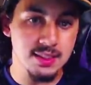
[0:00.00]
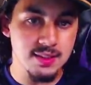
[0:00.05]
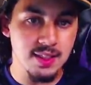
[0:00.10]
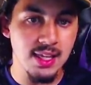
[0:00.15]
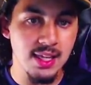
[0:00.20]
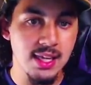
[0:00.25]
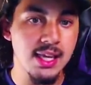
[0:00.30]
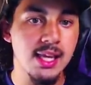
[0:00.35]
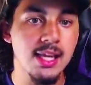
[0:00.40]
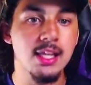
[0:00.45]

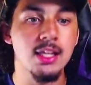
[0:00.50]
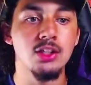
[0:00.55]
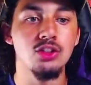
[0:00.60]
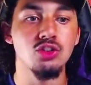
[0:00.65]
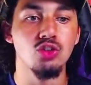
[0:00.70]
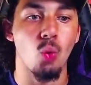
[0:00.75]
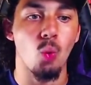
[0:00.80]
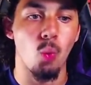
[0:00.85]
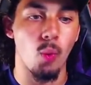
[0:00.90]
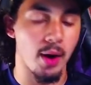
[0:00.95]
thing
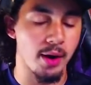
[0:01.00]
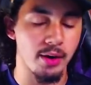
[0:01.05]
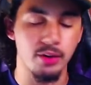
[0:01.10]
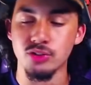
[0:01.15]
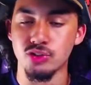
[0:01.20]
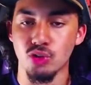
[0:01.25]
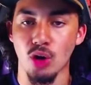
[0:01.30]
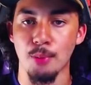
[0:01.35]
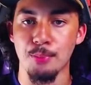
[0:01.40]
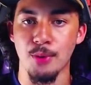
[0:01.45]
is where to
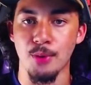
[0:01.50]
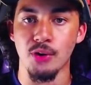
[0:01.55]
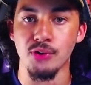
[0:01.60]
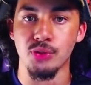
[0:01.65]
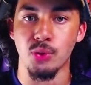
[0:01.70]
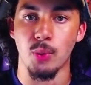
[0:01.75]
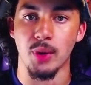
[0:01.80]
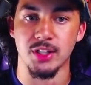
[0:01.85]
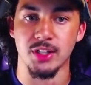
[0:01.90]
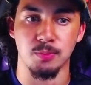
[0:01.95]
drop your
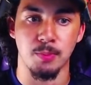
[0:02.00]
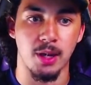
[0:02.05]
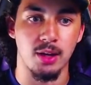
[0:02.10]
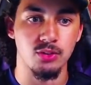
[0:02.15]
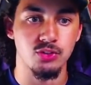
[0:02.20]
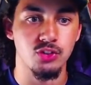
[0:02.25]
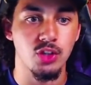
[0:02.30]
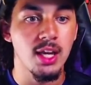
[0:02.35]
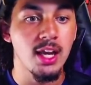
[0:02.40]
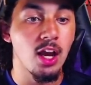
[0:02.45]
Earthquake
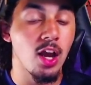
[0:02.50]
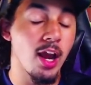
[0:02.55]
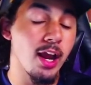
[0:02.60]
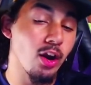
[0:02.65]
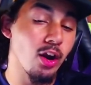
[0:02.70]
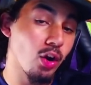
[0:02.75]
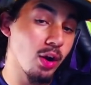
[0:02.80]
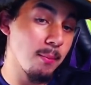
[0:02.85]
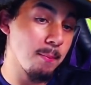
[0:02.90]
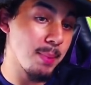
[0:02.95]
spells. And
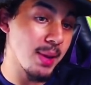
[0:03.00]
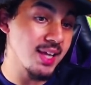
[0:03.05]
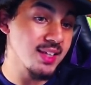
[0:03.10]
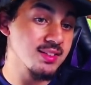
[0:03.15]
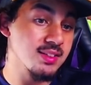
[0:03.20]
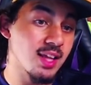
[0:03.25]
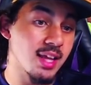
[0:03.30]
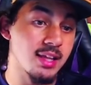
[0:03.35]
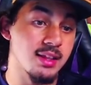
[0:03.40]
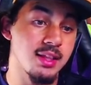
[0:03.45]
on a
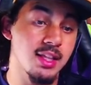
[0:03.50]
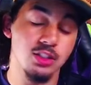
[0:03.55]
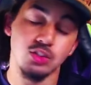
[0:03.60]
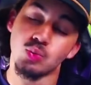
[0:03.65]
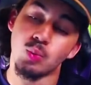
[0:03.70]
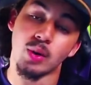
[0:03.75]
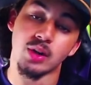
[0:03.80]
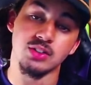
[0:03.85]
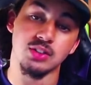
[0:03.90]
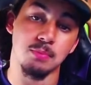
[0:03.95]
base like
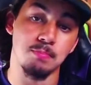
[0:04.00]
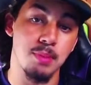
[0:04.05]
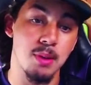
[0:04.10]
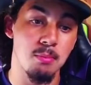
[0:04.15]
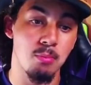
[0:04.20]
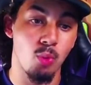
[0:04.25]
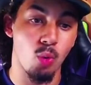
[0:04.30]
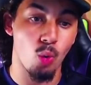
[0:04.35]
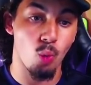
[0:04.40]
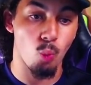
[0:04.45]
this where it's a bit
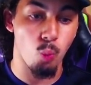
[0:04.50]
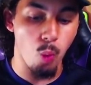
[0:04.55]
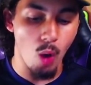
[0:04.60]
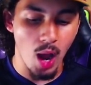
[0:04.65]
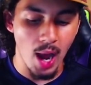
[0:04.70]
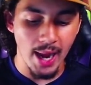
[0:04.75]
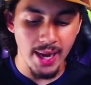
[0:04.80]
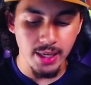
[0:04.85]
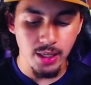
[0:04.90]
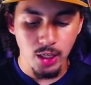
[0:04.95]
more
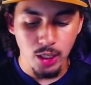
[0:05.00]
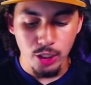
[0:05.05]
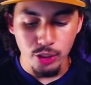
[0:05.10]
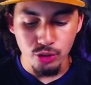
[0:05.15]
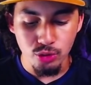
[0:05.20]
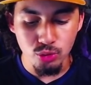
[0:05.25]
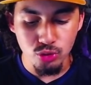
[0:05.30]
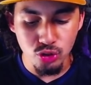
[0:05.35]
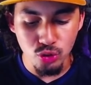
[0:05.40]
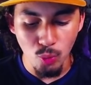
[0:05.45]
wide,
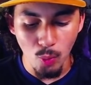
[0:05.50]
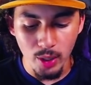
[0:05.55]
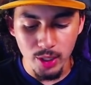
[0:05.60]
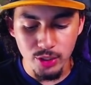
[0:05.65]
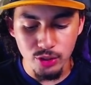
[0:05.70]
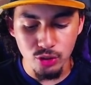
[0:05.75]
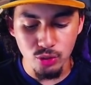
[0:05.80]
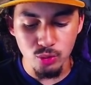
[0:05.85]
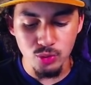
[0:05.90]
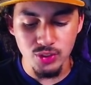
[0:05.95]
you do want to
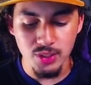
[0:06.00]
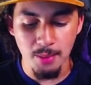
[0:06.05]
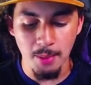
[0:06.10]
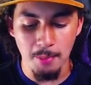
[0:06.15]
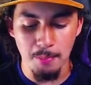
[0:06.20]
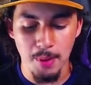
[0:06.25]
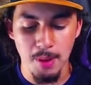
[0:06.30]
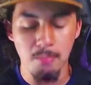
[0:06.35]
use them a bit